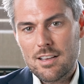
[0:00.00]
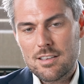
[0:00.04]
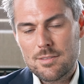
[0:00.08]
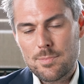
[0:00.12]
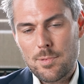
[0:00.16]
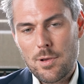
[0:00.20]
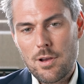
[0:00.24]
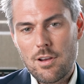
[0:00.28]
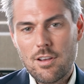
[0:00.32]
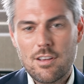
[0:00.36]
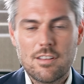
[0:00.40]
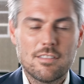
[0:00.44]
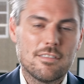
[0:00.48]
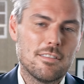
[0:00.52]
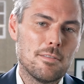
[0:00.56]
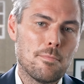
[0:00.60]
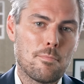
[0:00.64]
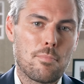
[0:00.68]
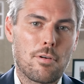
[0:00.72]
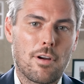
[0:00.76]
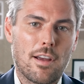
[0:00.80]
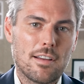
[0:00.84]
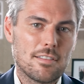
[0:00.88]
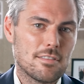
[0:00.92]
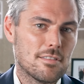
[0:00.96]
experience
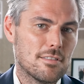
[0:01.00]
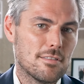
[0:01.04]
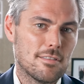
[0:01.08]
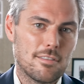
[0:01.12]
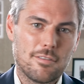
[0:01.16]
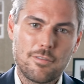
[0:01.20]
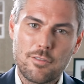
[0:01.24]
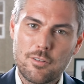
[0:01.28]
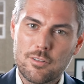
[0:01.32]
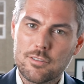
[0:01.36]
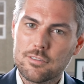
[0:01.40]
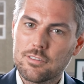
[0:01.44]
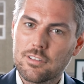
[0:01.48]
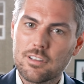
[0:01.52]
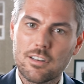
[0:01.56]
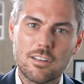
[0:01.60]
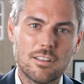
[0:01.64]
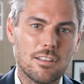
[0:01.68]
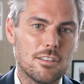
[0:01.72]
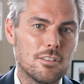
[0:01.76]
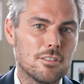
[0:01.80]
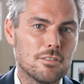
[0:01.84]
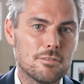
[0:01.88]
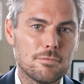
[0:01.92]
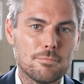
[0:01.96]
impressions for as
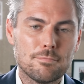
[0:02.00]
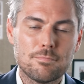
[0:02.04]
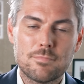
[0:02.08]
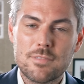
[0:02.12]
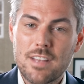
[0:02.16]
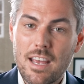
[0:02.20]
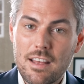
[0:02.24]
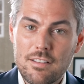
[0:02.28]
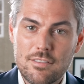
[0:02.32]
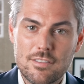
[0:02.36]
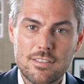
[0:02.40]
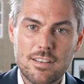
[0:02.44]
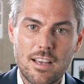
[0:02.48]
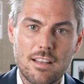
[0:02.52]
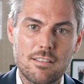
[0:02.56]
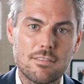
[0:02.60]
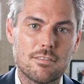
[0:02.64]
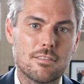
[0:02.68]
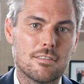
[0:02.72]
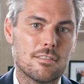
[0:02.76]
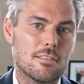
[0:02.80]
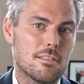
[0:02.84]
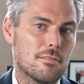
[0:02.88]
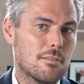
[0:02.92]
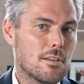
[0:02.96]
little as 10
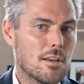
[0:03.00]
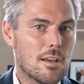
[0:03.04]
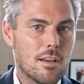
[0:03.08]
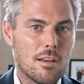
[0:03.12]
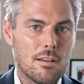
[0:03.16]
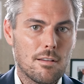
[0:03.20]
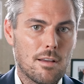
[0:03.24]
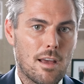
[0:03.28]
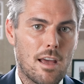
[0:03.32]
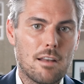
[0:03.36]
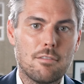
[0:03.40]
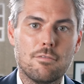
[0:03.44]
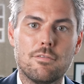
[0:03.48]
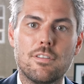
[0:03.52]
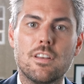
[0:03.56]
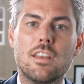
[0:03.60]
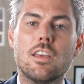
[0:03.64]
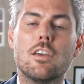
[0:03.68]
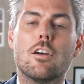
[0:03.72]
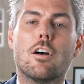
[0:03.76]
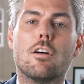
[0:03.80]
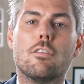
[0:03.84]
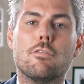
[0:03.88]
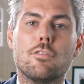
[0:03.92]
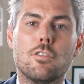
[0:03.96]
cents and
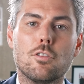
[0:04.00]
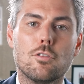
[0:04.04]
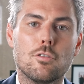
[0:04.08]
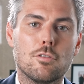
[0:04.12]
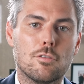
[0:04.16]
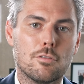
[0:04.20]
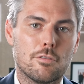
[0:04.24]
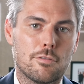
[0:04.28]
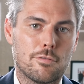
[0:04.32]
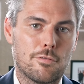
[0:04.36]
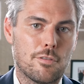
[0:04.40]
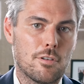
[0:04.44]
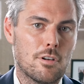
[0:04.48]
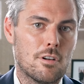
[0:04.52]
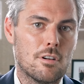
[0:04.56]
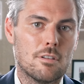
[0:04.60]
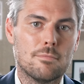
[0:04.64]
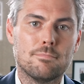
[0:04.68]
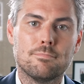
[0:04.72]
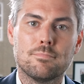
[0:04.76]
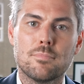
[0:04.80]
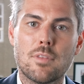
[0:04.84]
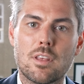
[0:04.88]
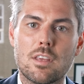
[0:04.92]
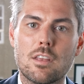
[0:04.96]
video views for
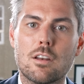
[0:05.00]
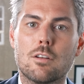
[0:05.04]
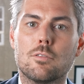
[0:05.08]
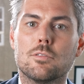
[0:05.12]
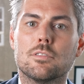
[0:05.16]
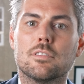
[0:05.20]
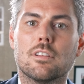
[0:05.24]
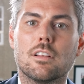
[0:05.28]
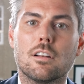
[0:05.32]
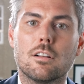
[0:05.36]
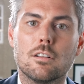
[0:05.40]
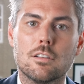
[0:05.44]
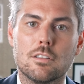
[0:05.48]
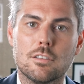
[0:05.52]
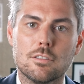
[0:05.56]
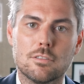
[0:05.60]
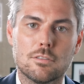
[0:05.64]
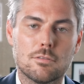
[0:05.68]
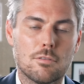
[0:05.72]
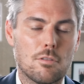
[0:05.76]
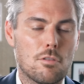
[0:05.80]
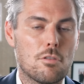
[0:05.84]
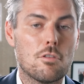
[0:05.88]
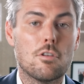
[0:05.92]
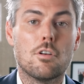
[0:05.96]
as little as
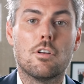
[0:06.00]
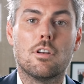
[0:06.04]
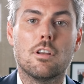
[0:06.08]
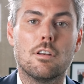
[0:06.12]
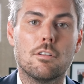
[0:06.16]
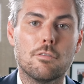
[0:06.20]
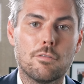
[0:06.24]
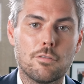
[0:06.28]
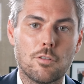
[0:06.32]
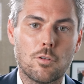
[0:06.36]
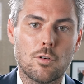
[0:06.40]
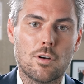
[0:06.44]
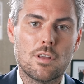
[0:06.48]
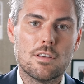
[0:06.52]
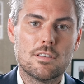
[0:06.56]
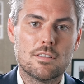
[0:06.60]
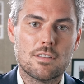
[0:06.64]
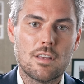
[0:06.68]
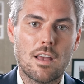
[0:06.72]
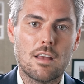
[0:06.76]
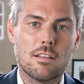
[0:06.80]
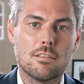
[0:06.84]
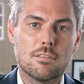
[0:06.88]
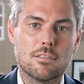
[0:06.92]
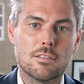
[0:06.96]
30 to 40
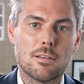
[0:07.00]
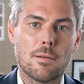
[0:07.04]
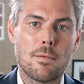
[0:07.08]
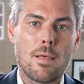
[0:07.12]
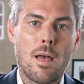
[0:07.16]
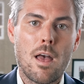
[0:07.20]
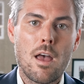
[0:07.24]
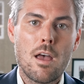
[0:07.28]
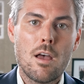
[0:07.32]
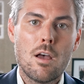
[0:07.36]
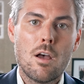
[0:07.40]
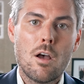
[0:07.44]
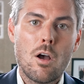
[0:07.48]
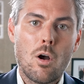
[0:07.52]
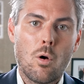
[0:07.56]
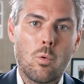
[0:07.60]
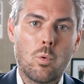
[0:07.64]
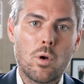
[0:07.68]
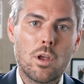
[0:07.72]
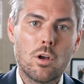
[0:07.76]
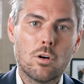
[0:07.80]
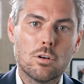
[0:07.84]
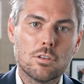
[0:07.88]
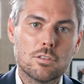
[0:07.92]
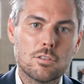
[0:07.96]
cents.
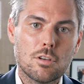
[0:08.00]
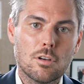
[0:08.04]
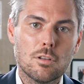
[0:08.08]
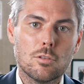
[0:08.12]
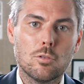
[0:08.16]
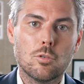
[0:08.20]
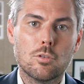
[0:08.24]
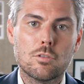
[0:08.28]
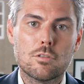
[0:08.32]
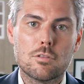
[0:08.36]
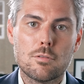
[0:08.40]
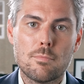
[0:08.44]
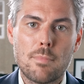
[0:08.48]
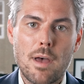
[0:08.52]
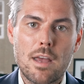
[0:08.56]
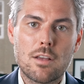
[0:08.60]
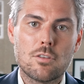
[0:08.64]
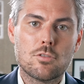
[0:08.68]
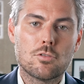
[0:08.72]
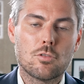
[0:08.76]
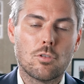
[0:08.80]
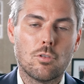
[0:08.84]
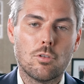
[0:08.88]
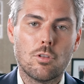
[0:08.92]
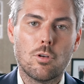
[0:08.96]
We also look to make
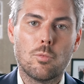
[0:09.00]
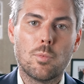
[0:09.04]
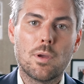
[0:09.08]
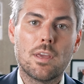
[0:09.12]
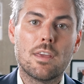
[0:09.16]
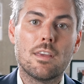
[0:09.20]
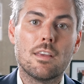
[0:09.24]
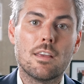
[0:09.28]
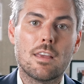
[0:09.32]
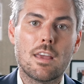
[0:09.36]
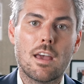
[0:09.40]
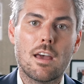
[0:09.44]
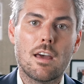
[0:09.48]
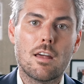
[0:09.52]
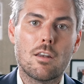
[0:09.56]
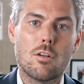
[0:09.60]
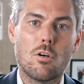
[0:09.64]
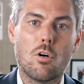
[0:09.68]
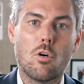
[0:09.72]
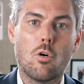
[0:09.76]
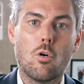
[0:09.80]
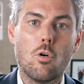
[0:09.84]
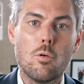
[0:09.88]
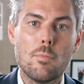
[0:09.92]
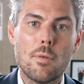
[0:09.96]
sure that we can get
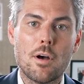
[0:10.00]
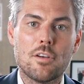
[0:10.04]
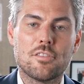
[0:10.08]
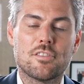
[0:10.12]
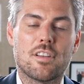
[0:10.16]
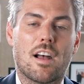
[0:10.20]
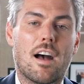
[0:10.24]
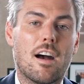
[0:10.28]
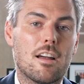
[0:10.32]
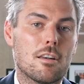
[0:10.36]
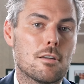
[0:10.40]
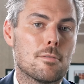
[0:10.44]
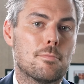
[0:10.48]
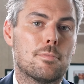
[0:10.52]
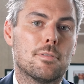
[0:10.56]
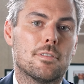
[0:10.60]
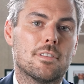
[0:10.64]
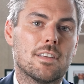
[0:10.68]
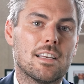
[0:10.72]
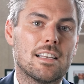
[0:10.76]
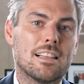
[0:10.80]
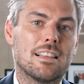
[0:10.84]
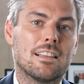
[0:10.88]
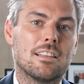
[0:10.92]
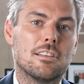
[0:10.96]
almost
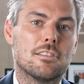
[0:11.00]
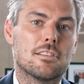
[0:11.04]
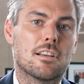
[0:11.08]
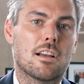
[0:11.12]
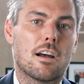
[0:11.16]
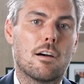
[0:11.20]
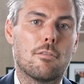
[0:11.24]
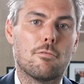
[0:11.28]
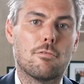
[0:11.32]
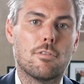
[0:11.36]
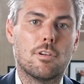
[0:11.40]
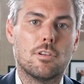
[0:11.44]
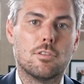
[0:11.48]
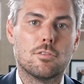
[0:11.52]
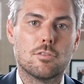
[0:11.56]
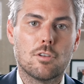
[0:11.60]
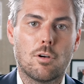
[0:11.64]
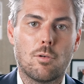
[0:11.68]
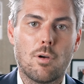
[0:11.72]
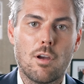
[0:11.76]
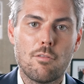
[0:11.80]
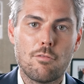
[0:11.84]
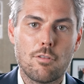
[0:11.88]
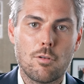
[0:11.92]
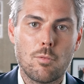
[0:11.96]
100% list coverage.
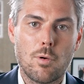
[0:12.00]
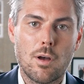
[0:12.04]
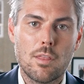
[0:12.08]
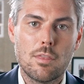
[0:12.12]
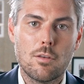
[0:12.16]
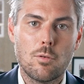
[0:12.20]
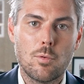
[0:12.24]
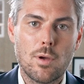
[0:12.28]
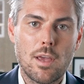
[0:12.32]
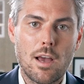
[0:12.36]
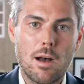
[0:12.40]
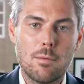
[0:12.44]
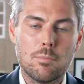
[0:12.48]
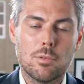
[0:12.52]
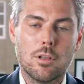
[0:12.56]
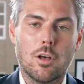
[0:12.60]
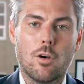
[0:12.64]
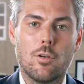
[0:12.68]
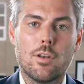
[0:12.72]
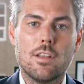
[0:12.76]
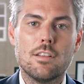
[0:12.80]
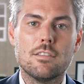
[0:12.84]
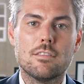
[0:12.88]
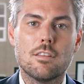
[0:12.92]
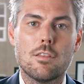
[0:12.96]
So everyone that we
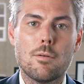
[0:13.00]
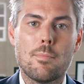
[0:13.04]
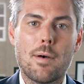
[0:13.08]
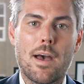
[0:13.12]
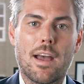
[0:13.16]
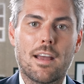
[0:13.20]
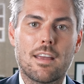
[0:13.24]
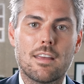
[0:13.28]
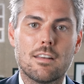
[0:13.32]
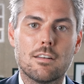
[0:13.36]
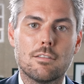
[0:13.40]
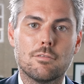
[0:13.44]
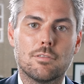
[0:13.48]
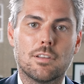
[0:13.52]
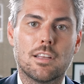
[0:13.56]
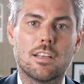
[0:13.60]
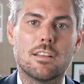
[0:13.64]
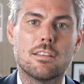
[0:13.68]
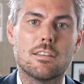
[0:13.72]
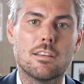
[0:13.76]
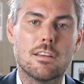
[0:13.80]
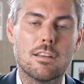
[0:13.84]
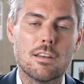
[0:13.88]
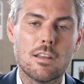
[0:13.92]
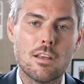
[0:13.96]
upload into the back end of
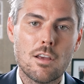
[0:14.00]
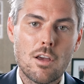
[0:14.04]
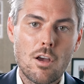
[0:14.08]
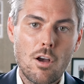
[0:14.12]
LinkedIn